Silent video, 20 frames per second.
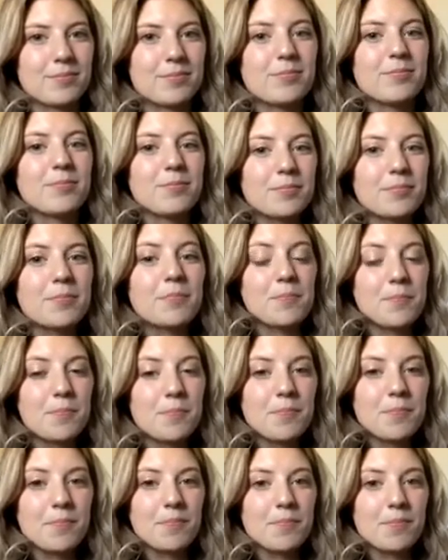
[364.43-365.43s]

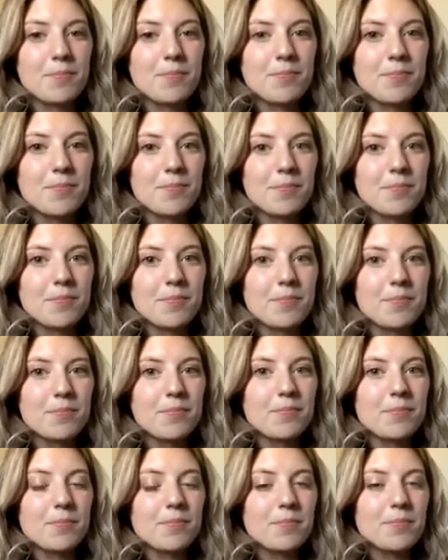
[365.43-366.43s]

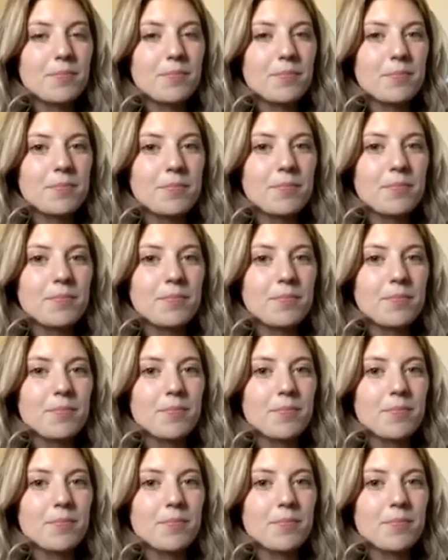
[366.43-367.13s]
(silent)